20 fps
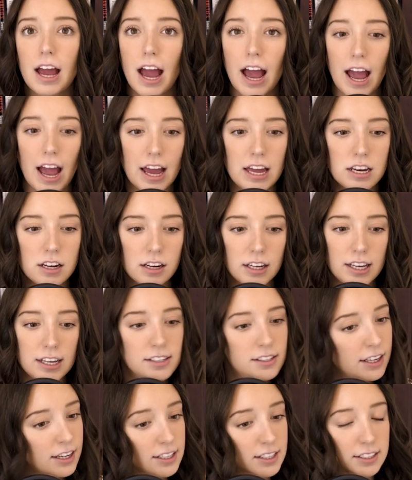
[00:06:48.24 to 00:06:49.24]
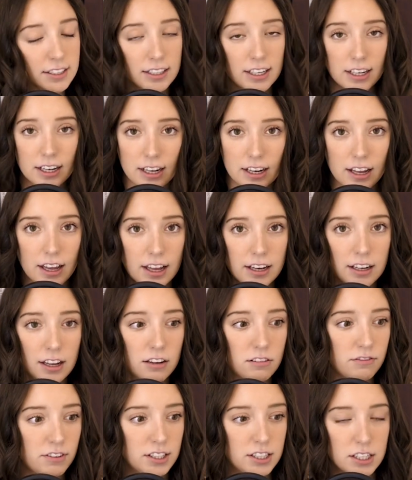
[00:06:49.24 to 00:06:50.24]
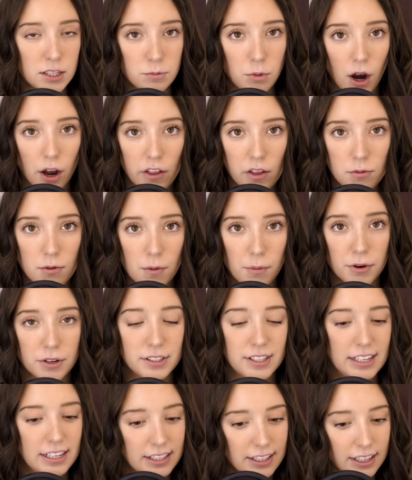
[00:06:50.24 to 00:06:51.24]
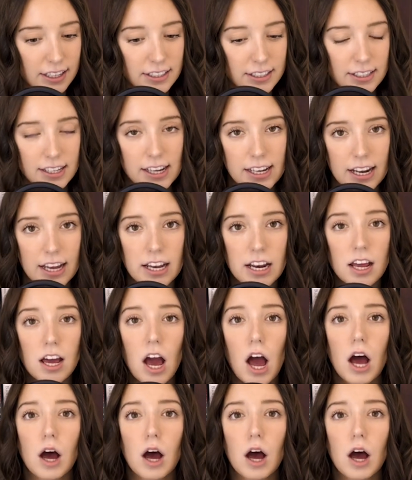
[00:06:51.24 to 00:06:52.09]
And he succeeded in convincing Parliament members. He succeeded.